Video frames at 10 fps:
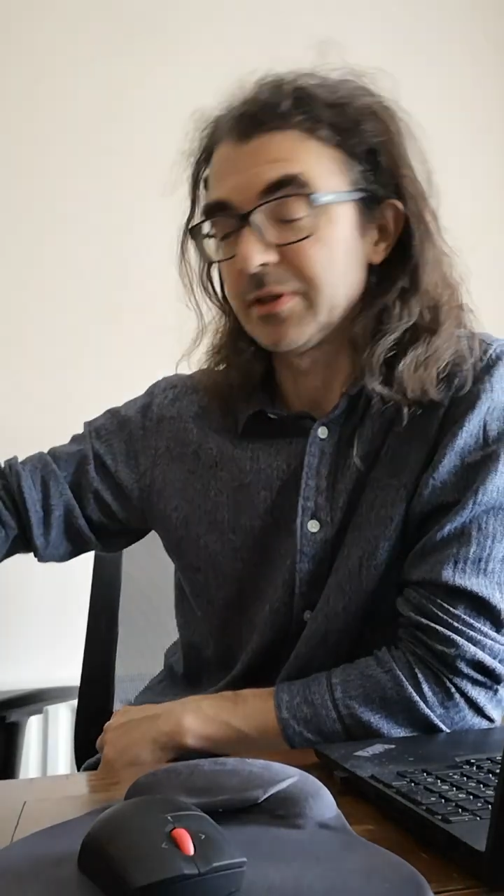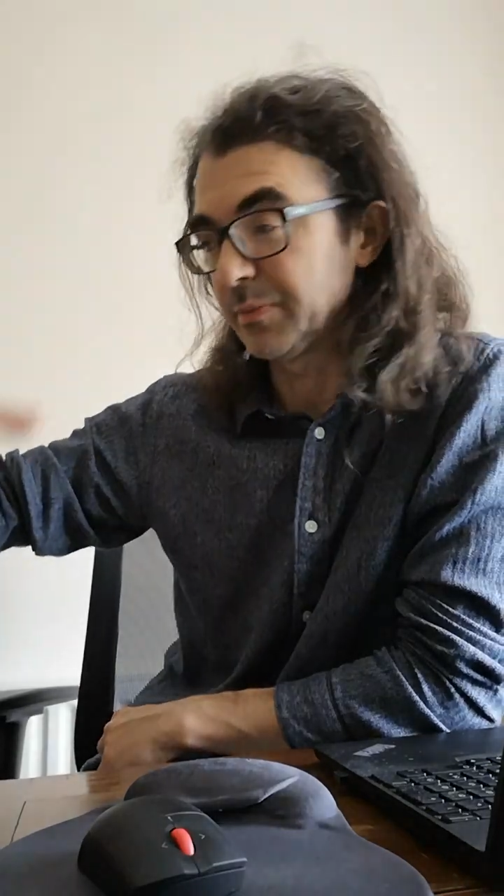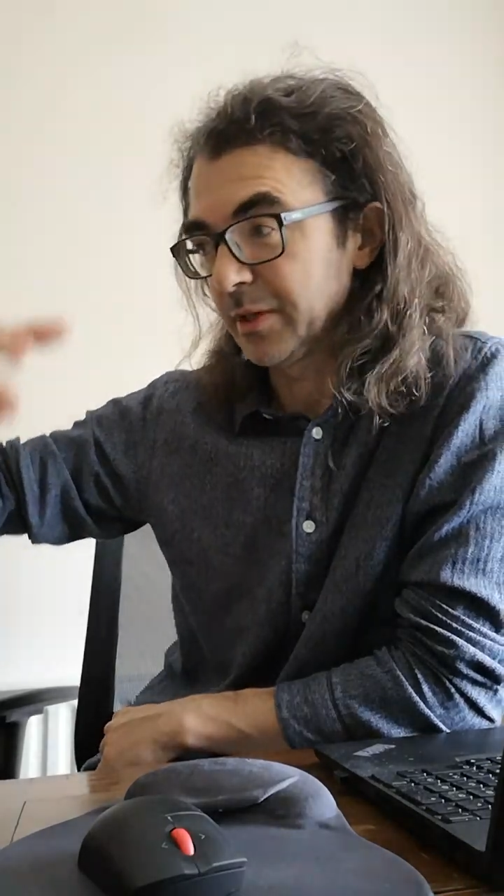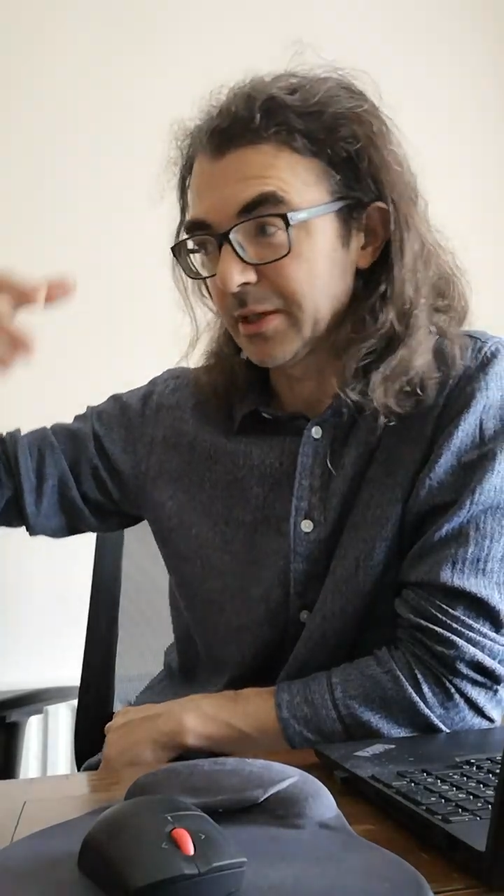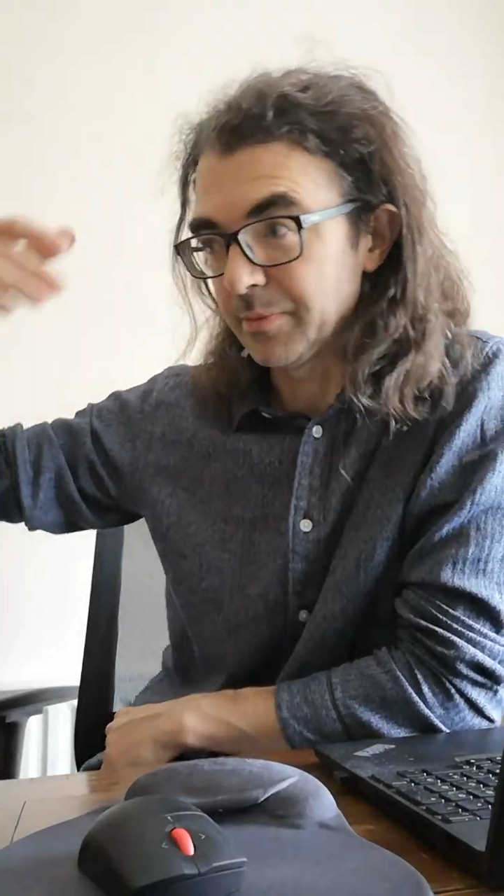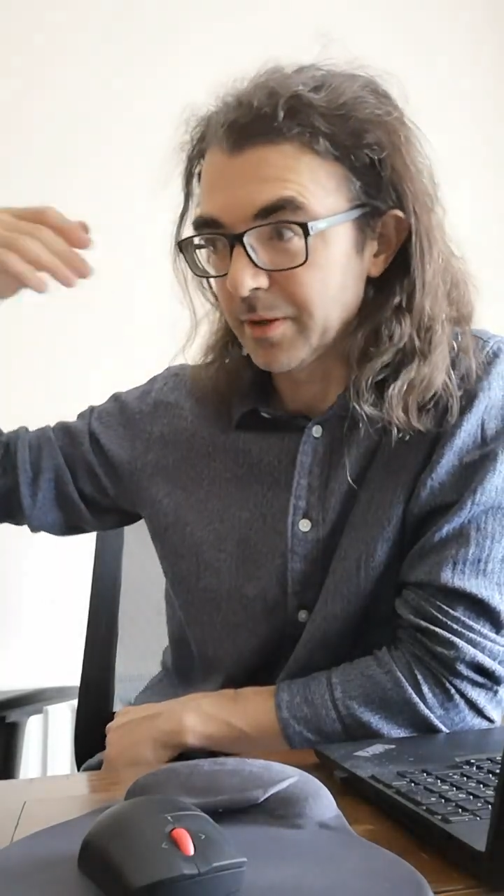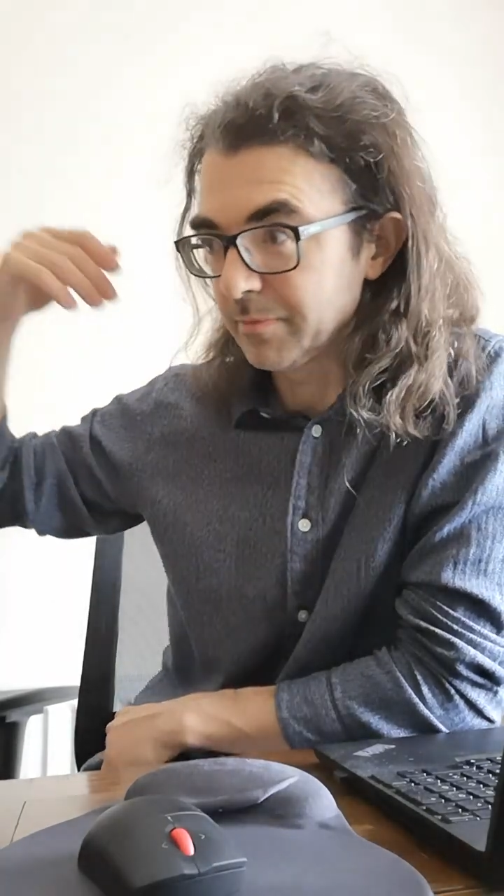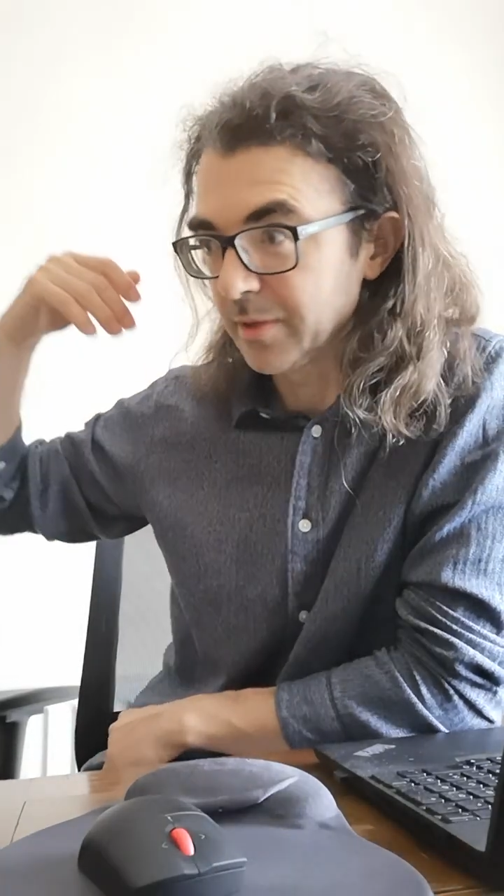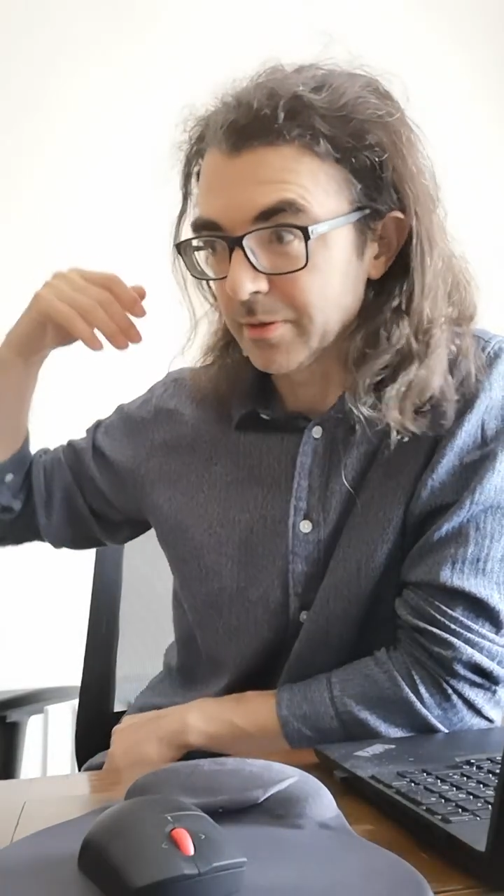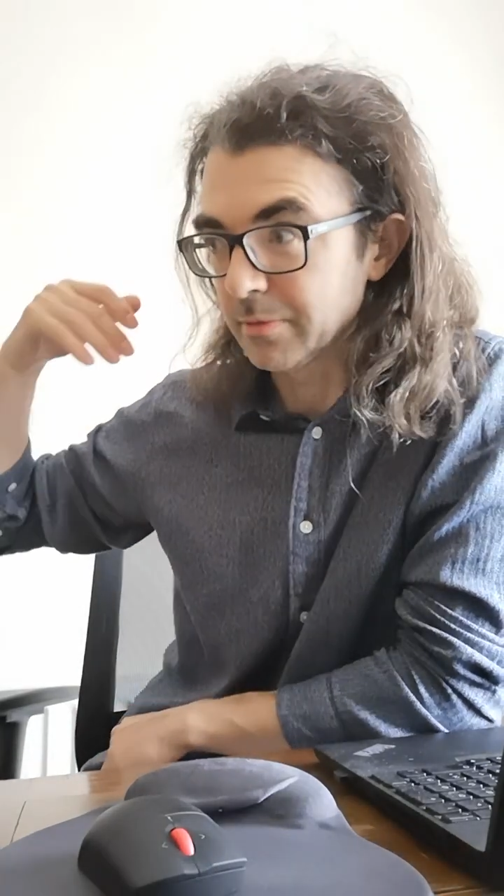speaking
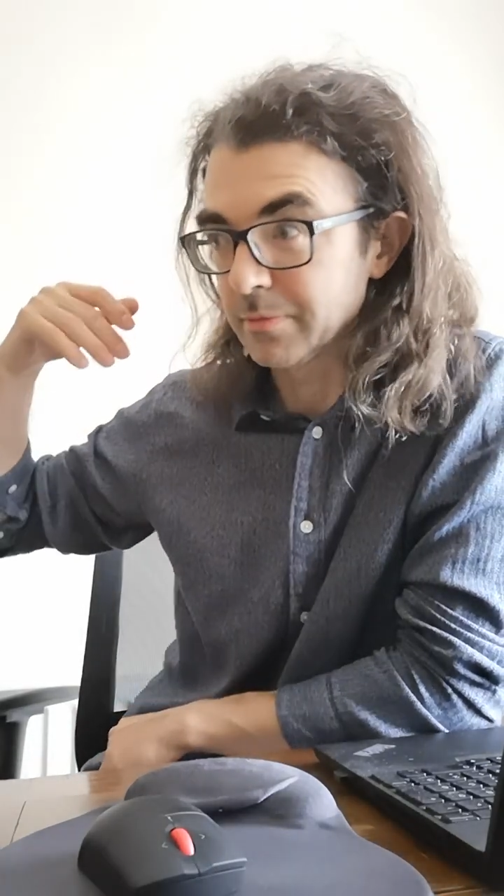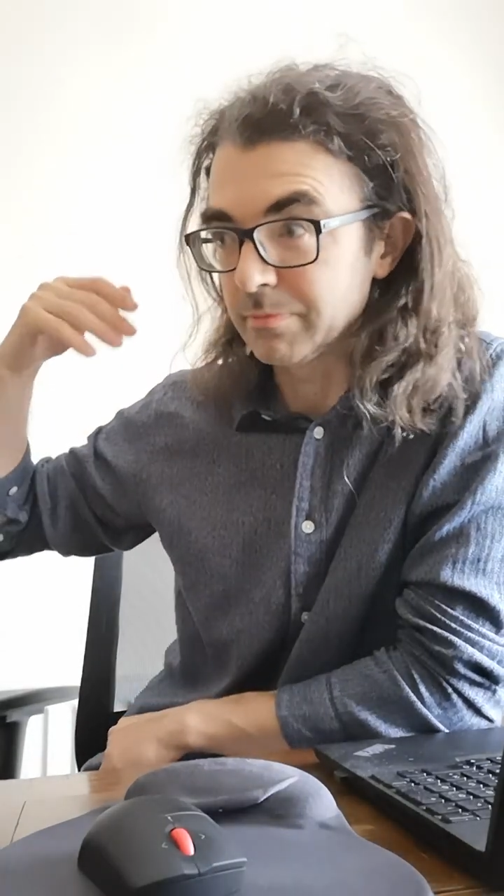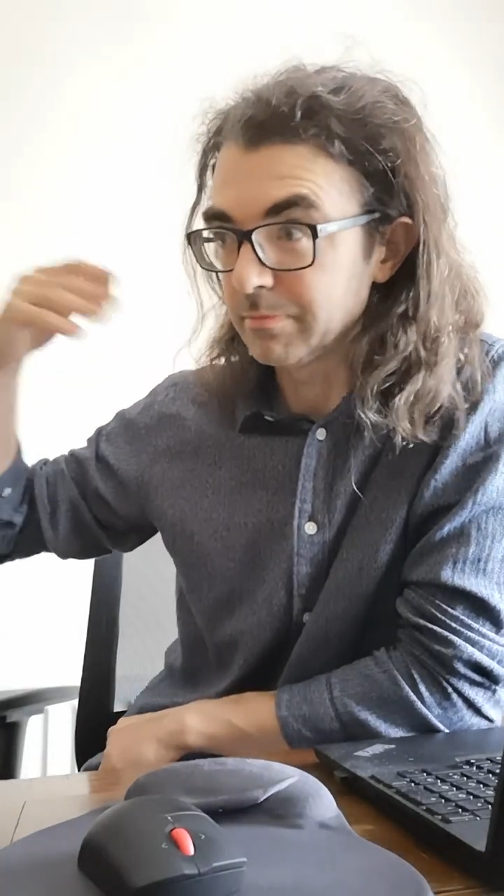about, you know,